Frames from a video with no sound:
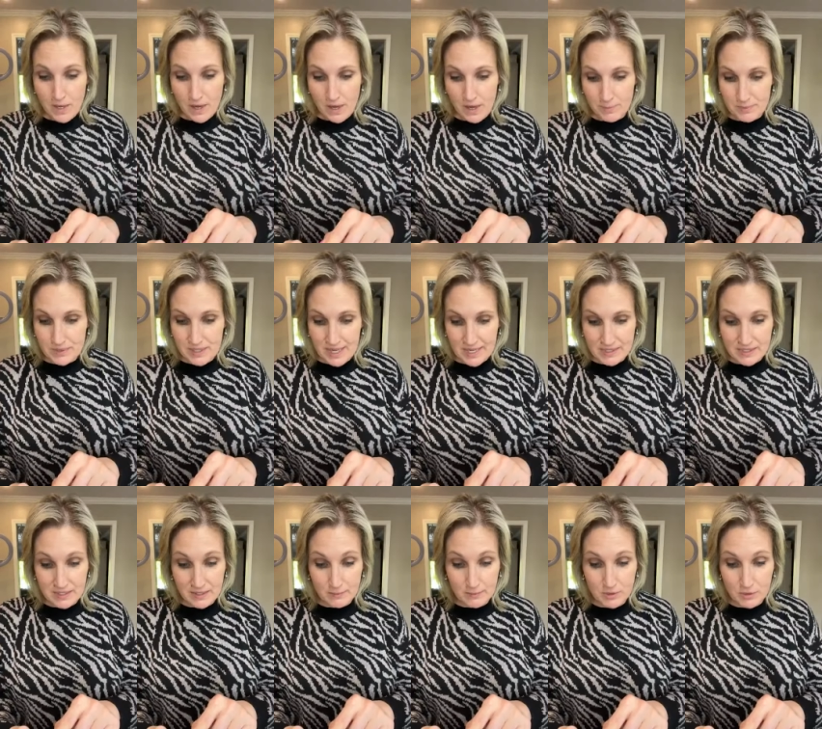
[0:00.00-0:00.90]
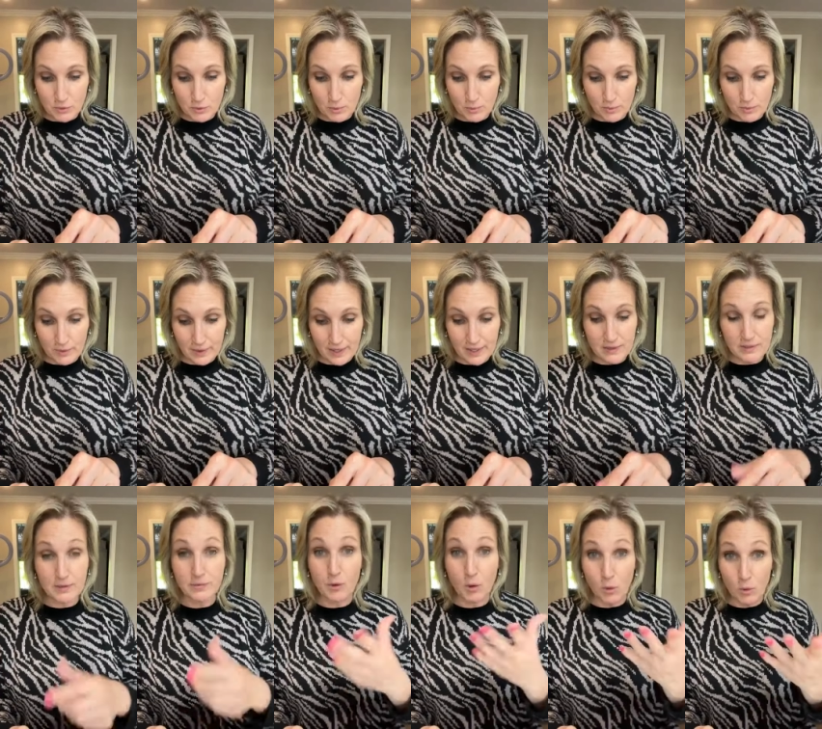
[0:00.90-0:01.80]
potassium
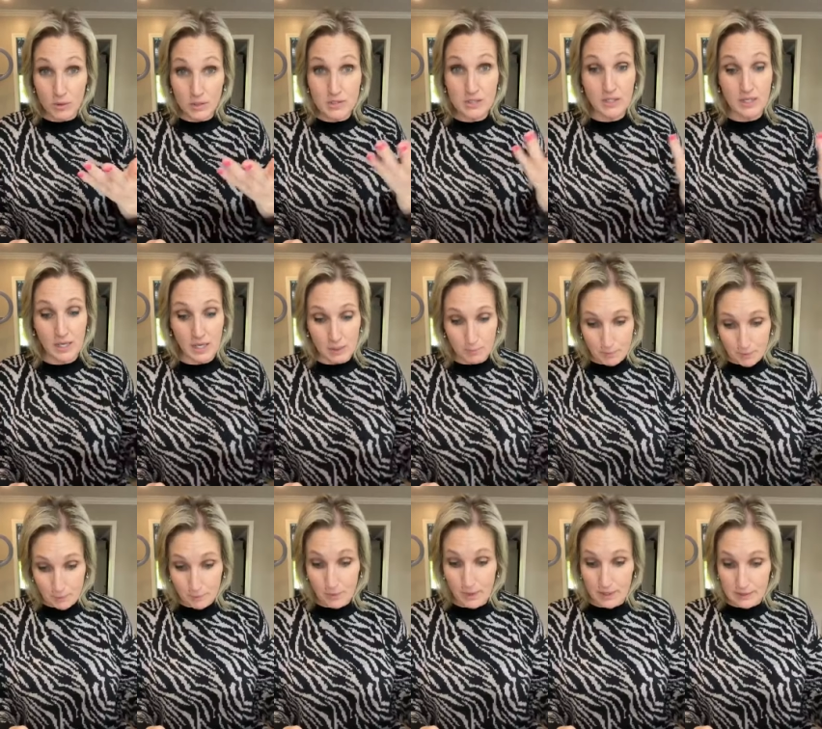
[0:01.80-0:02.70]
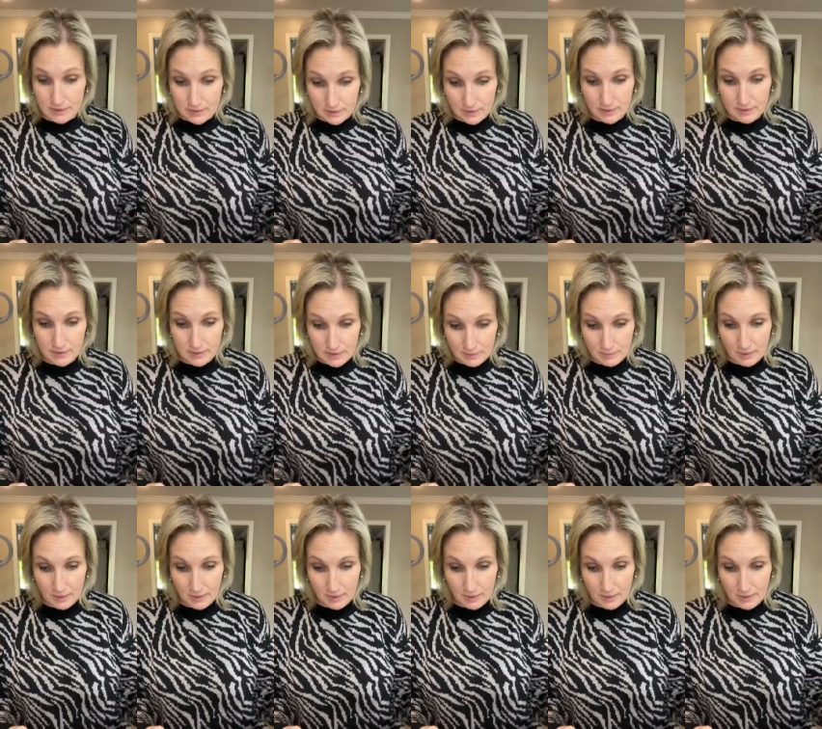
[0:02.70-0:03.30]
sorbate, of course, to keep it processed.